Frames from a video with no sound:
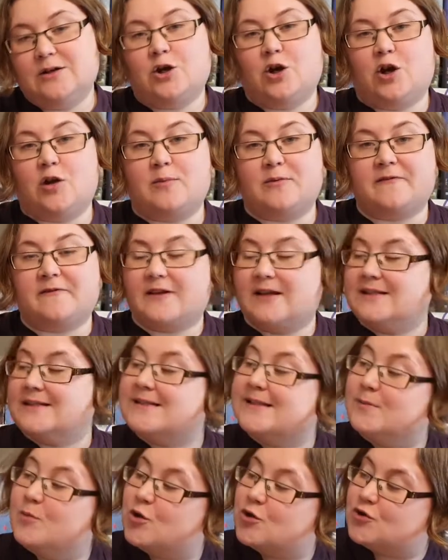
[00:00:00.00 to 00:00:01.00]
urban
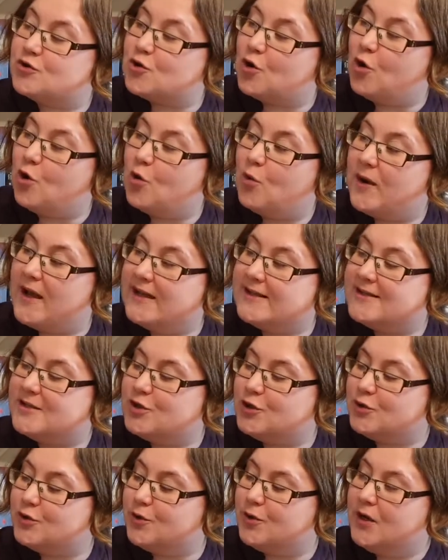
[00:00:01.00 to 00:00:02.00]
fantasy books always
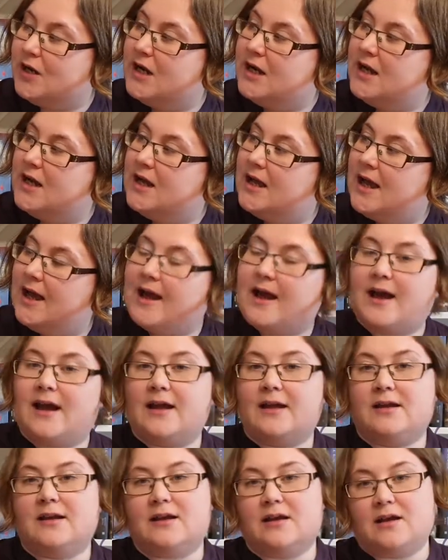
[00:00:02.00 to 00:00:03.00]
do.
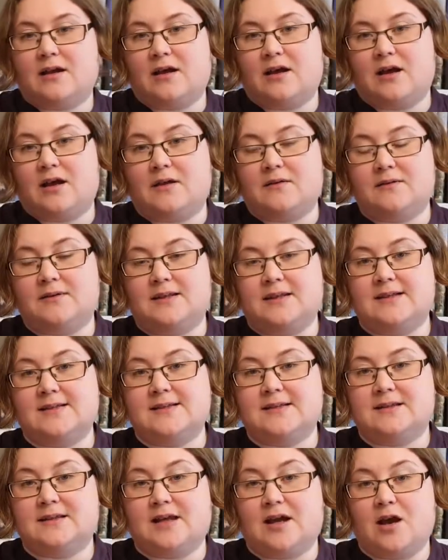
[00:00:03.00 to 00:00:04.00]
And
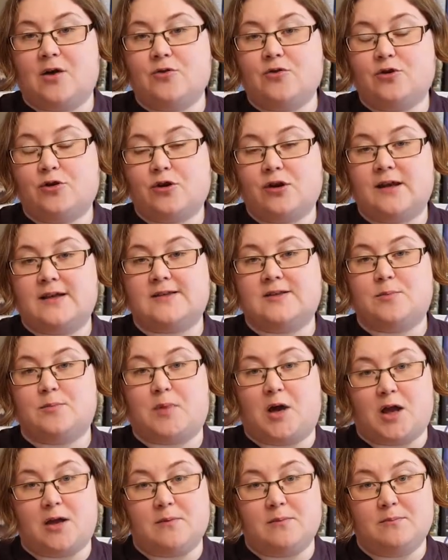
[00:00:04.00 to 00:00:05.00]
the author is a
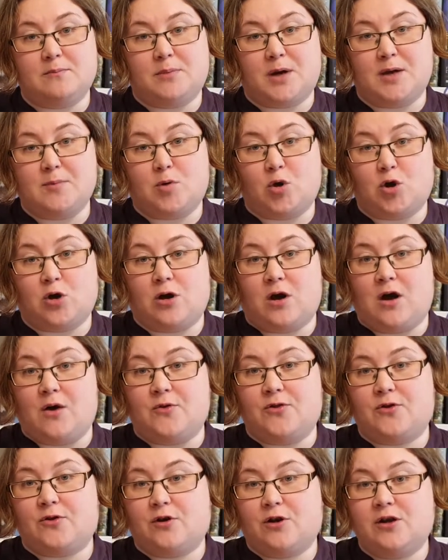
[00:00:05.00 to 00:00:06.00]
BIPOC
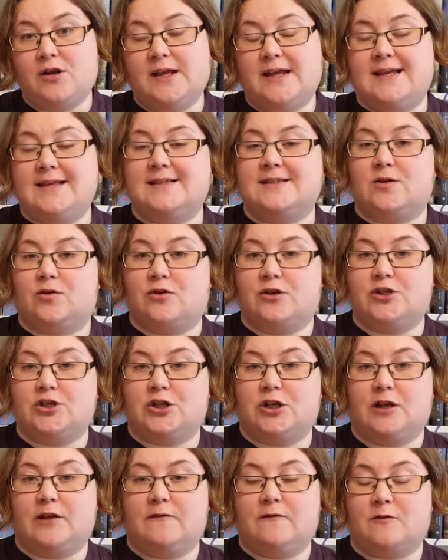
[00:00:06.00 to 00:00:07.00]
author. He's
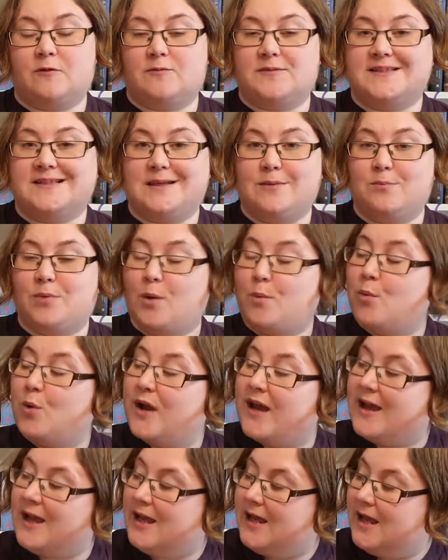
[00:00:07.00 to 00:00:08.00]
originally from
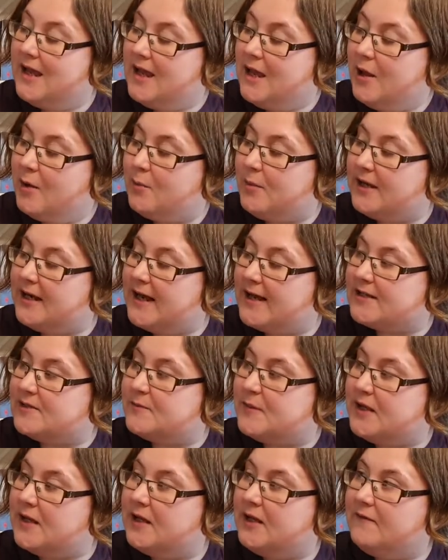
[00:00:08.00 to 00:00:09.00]
Zimbabwe, but has
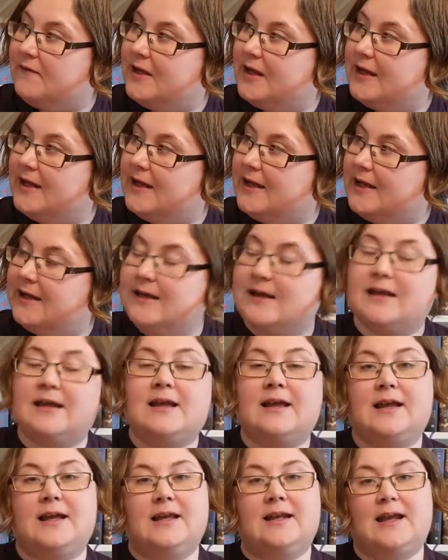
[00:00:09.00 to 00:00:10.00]
been living in
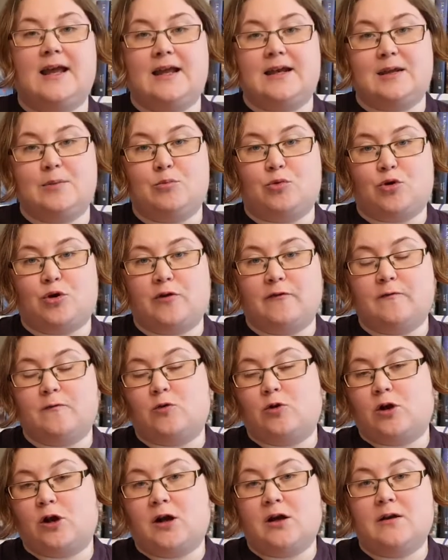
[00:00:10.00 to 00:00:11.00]
Edinburgh
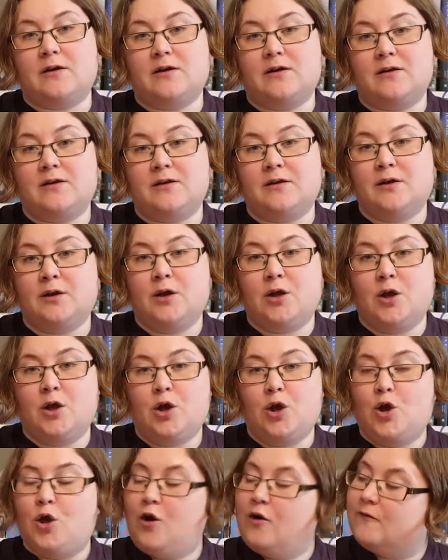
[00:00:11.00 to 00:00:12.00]
for
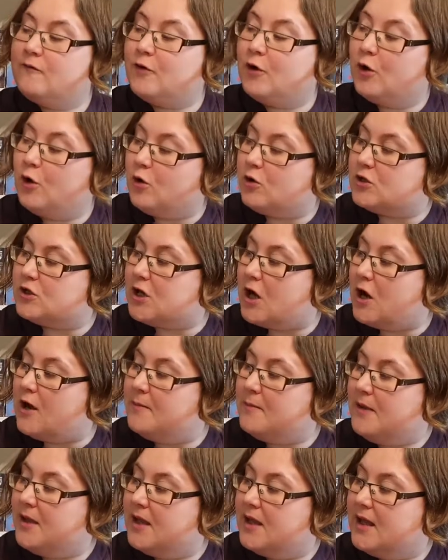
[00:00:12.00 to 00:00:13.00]
a long
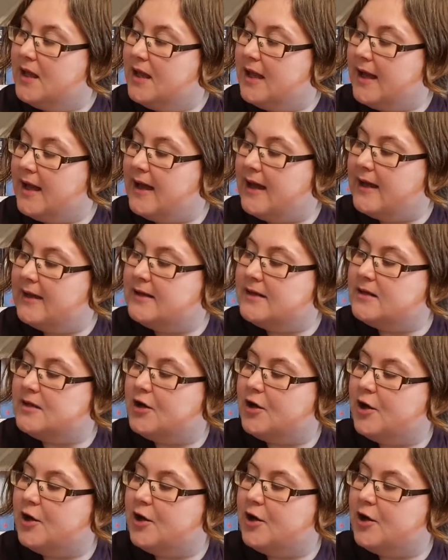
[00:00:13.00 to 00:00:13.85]
time. And